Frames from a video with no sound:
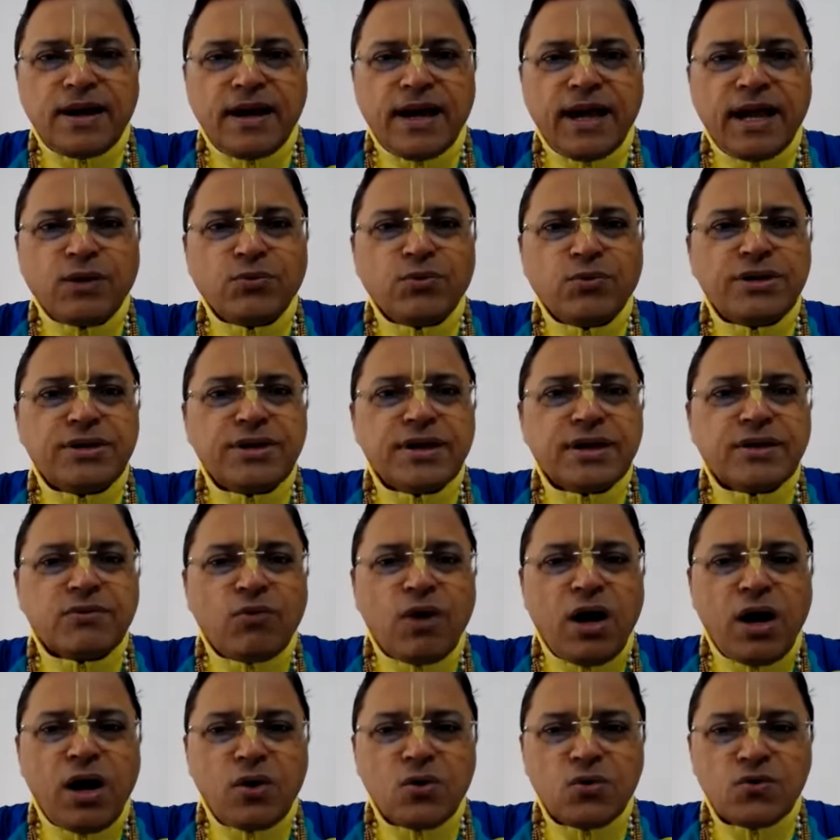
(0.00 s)
and we take
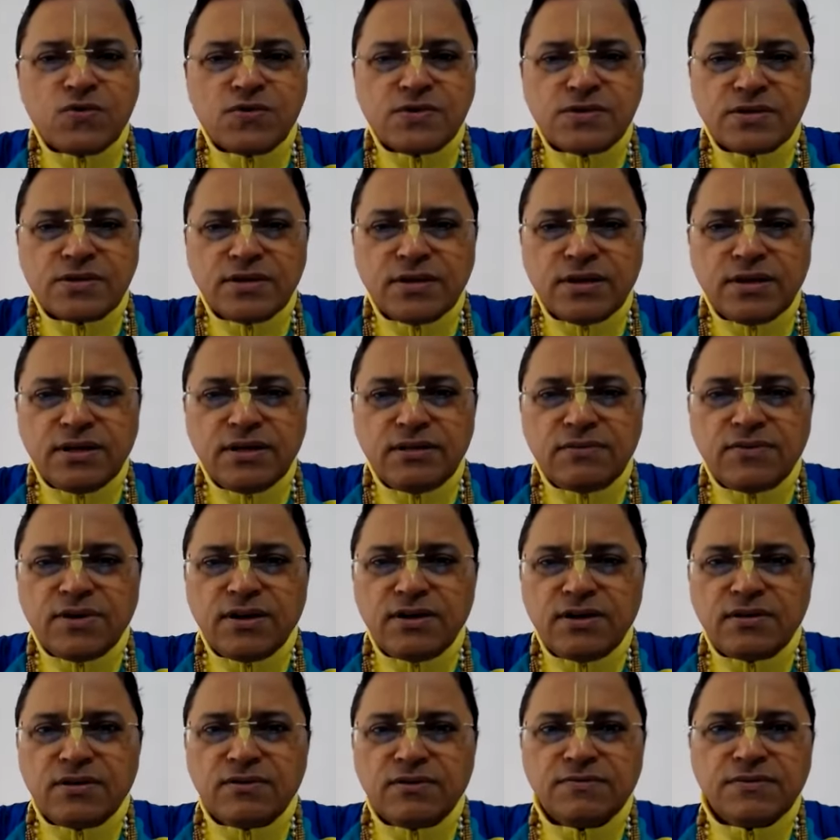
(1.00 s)
vows in
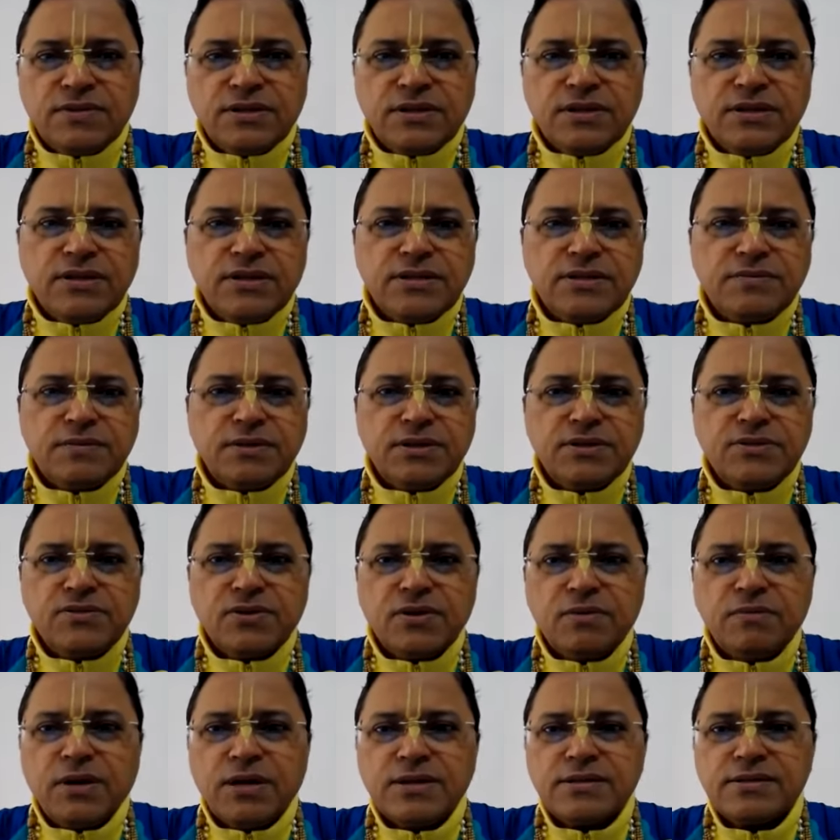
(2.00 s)
front of the
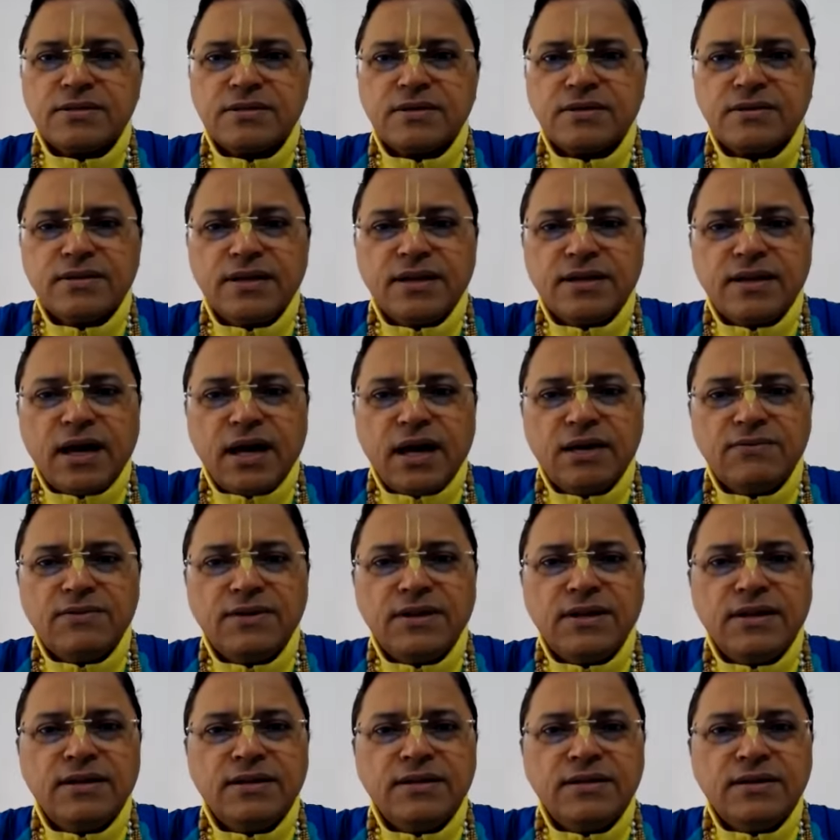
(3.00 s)
spiritual master that I
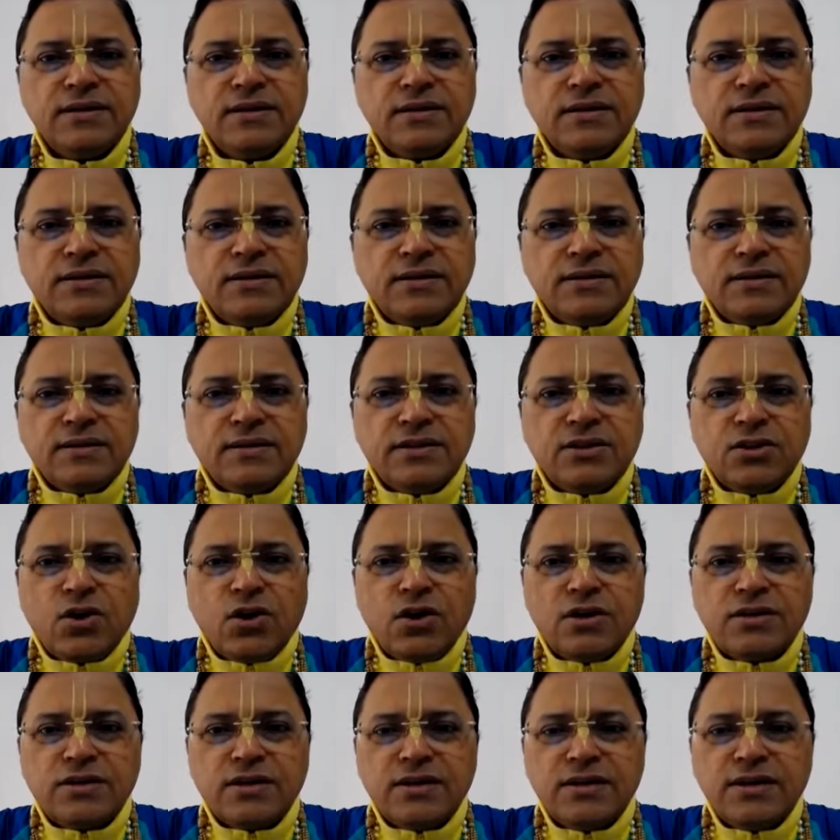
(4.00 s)
will
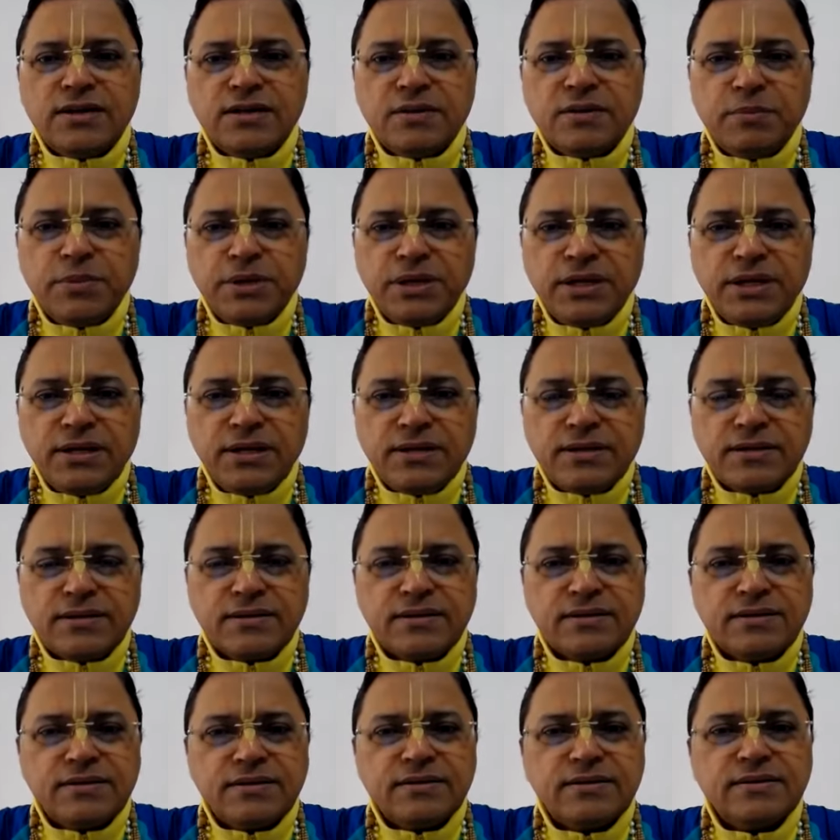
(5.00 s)
not eat meat
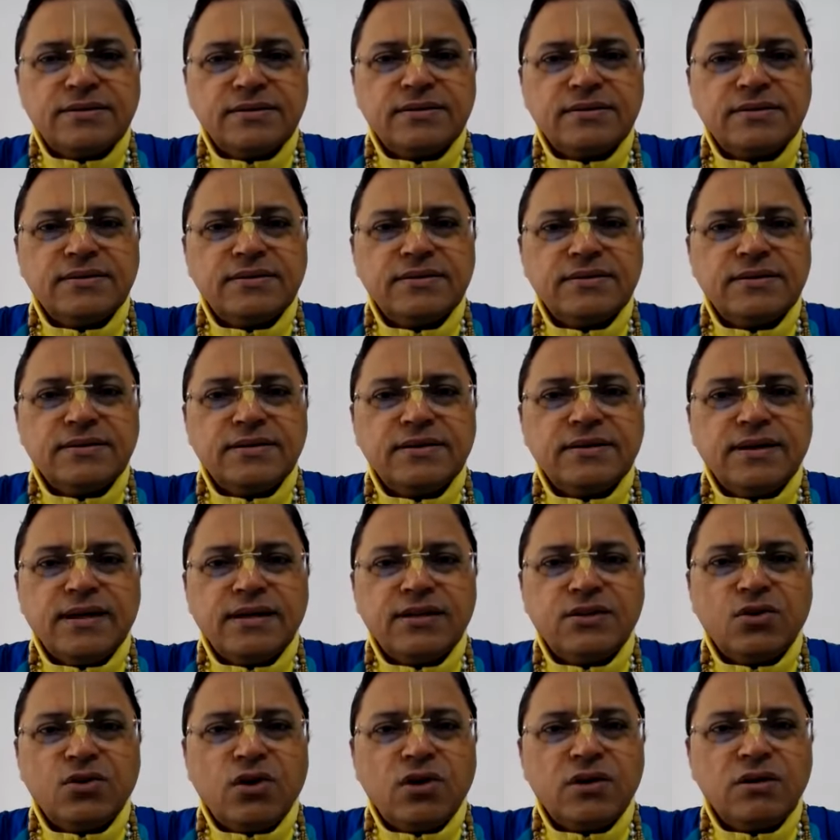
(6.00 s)

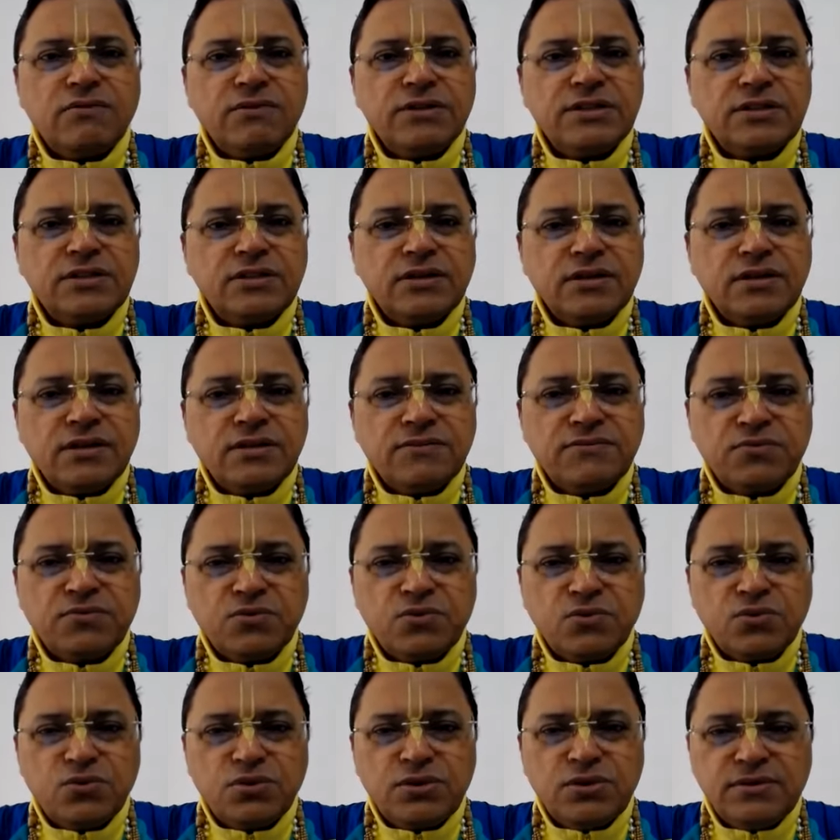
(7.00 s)
and non vegetarian
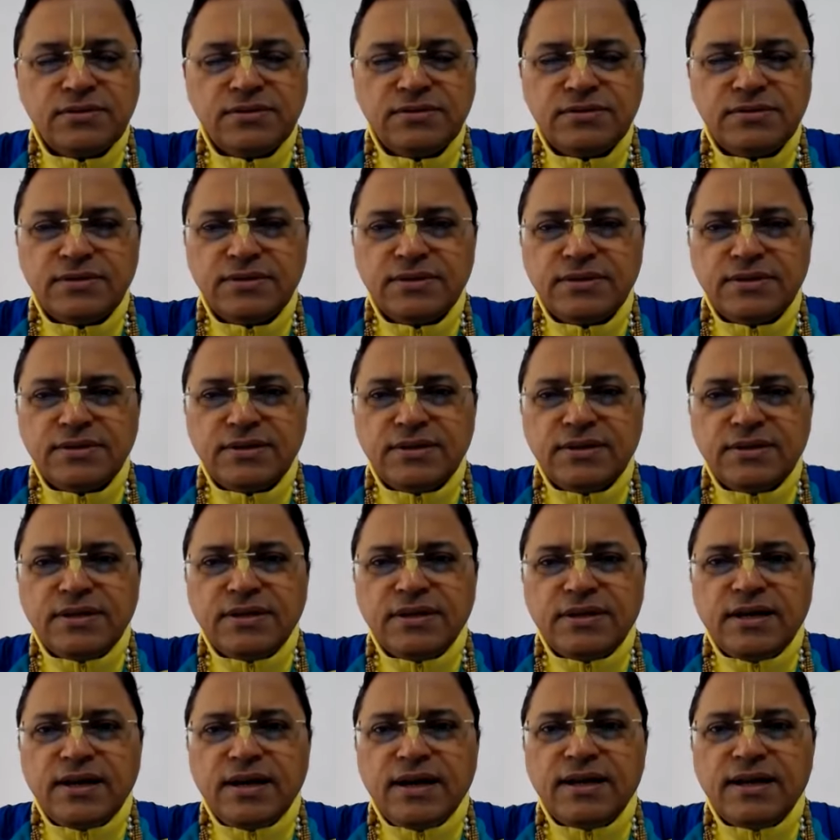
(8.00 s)
food,
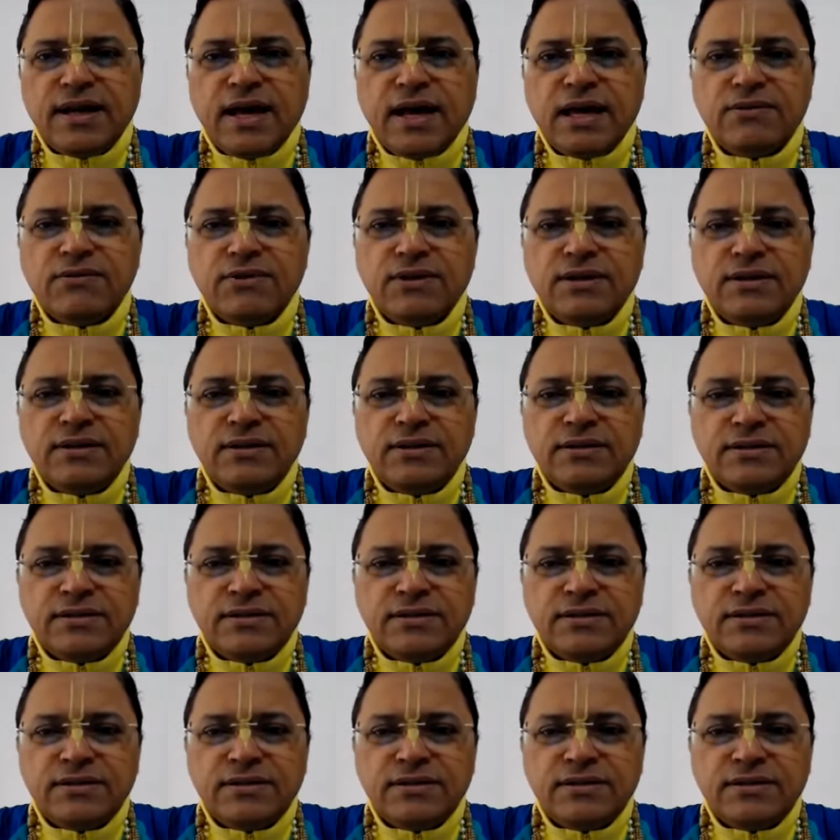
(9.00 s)
and I will